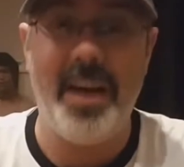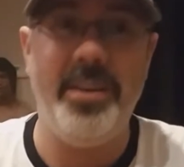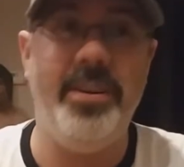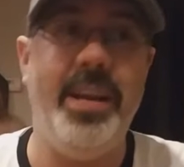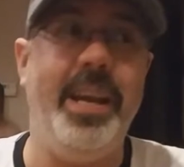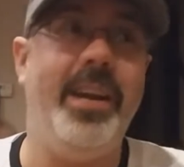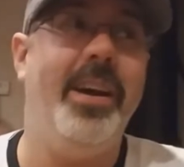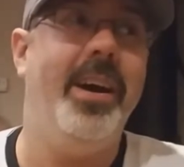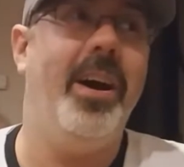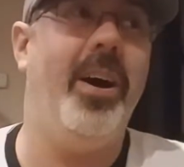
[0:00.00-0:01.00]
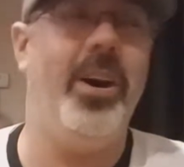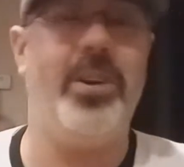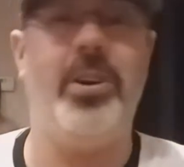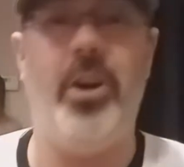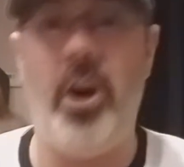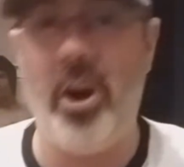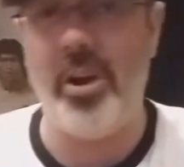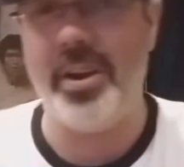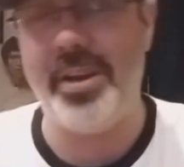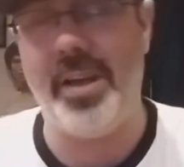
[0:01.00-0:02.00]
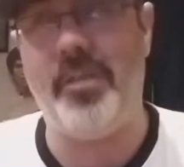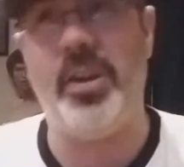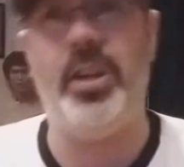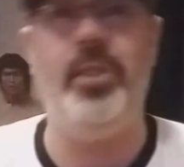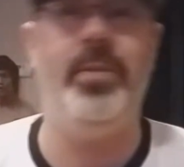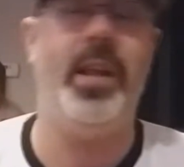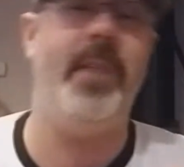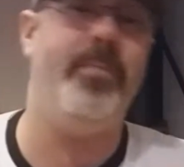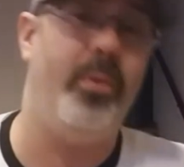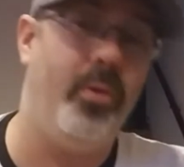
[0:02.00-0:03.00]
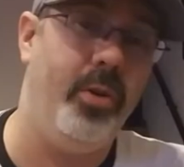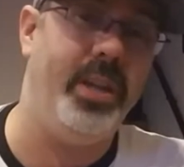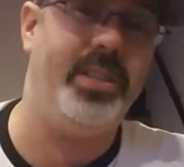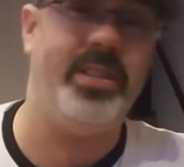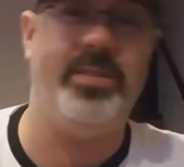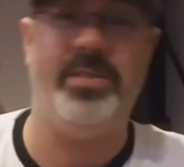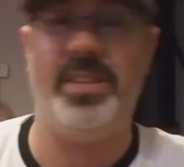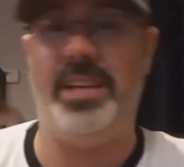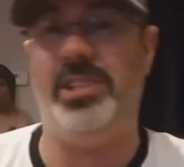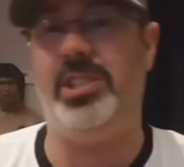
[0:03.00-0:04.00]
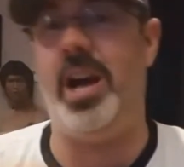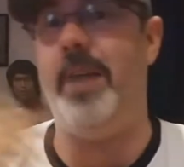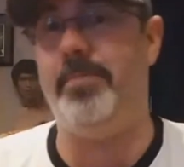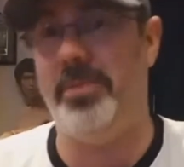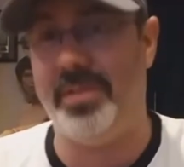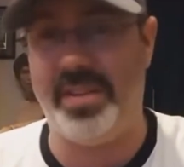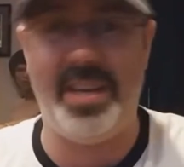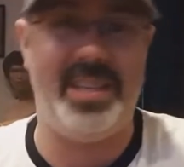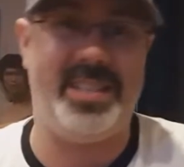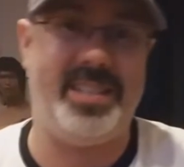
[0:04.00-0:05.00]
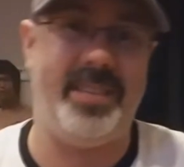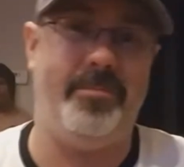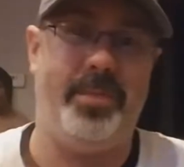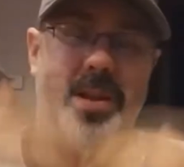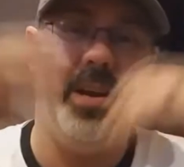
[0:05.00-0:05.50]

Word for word: you need a card and you have to accumulate points and there's like shopper this and